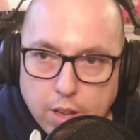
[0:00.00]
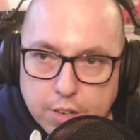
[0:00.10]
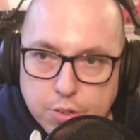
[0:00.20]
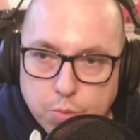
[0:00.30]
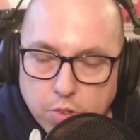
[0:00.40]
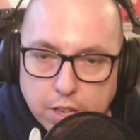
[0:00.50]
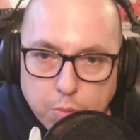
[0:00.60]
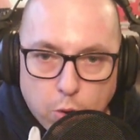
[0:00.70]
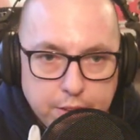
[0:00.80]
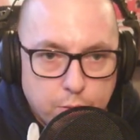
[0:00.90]
I just really
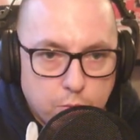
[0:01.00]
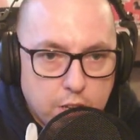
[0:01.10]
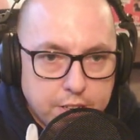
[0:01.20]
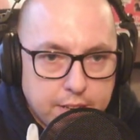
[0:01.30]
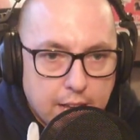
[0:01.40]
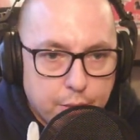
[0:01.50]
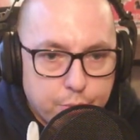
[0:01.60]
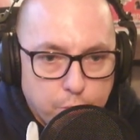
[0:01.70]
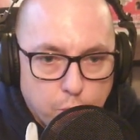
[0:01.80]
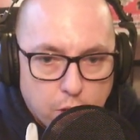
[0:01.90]
wanted to run you down
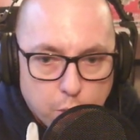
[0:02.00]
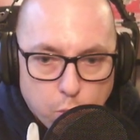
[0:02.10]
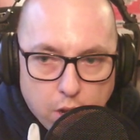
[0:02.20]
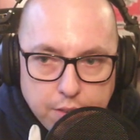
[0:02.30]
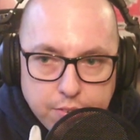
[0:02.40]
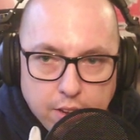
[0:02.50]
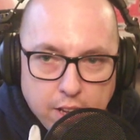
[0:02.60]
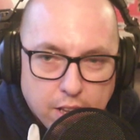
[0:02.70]
through what it was,